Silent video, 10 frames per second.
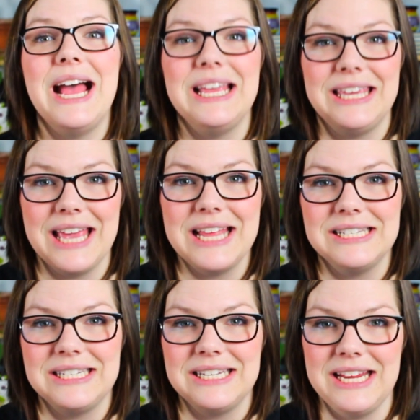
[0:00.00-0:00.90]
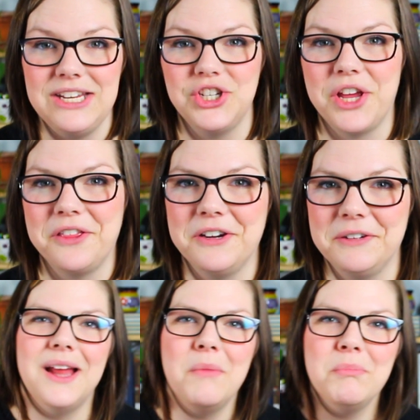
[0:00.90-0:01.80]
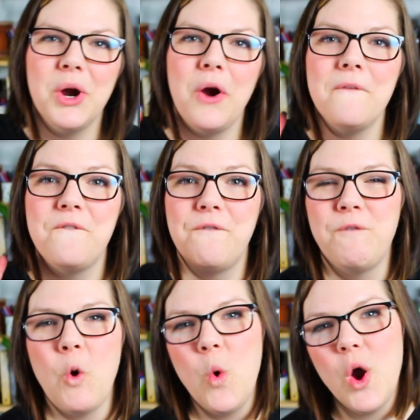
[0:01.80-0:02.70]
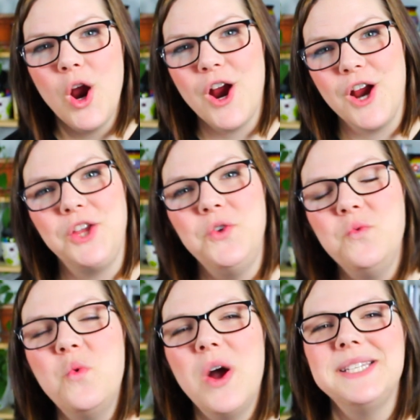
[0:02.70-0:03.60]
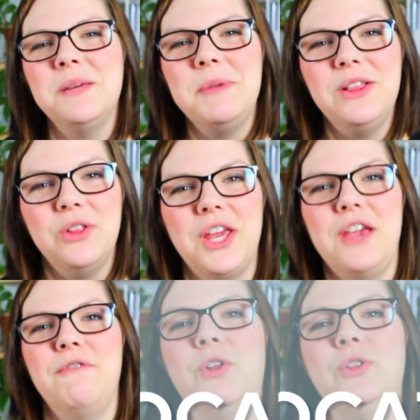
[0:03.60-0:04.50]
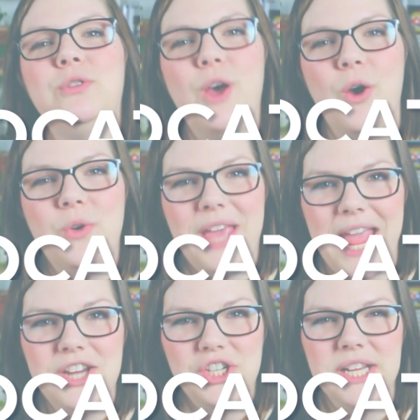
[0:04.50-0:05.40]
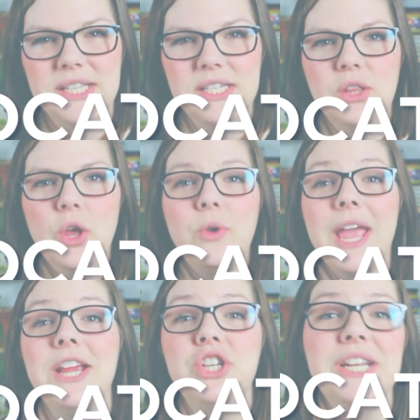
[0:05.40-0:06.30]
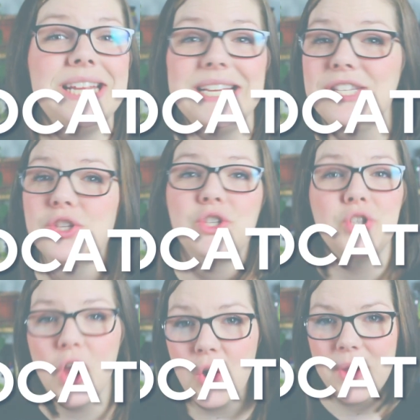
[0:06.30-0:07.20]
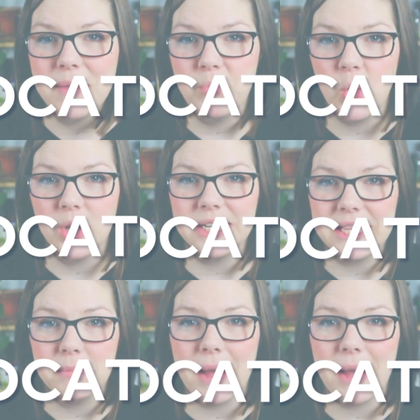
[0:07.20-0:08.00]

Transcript: against each other. Number 4, you want to be looking locations. Location is so important in the